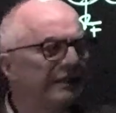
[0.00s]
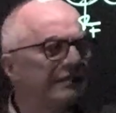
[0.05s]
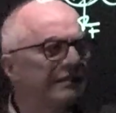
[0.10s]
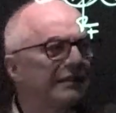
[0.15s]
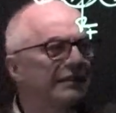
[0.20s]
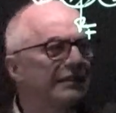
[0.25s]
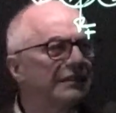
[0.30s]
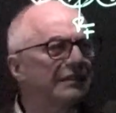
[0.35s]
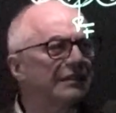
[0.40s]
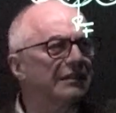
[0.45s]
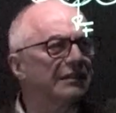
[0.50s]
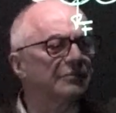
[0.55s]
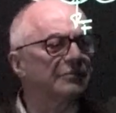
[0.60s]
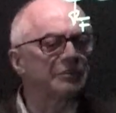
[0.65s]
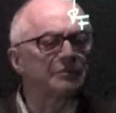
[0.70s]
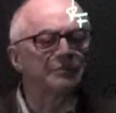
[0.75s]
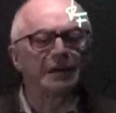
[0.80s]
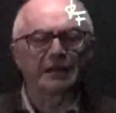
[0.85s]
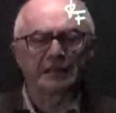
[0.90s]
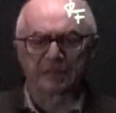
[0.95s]
determined
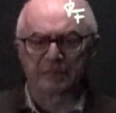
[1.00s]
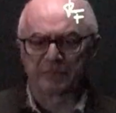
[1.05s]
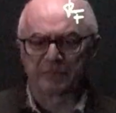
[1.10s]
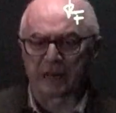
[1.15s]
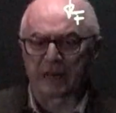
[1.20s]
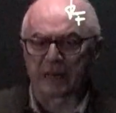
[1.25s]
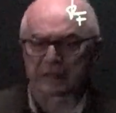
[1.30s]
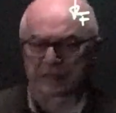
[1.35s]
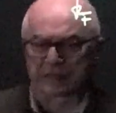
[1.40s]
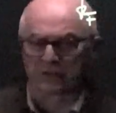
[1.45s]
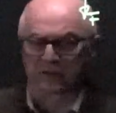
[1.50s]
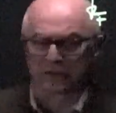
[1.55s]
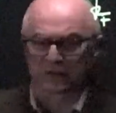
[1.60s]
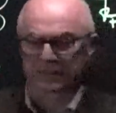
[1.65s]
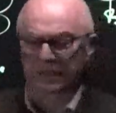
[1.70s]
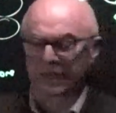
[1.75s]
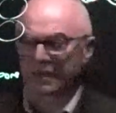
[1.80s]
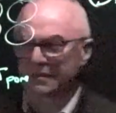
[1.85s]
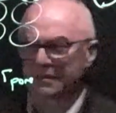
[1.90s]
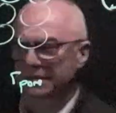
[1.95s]
by the particle
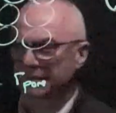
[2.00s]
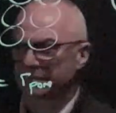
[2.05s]
size.